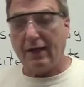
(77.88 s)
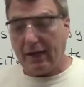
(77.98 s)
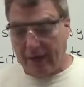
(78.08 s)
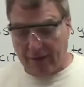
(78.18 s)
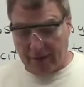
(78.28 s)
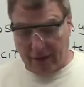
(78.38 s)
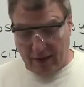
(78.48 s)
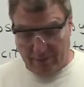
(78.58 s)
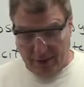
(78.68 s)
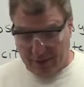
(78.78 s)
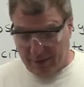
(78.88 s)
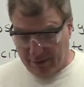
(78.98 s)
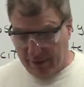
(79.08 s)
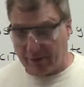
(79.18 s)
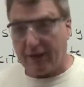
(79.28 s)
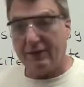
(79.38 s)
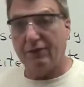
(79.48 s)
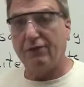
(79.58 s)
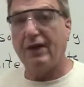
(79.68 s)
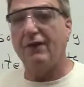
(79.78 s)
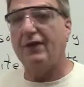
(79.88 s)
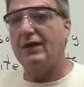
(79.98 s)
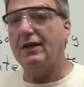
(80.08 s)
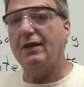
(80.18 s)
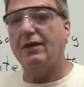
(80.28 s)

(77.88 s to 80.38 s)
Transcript: in the compound. In fact, this is how they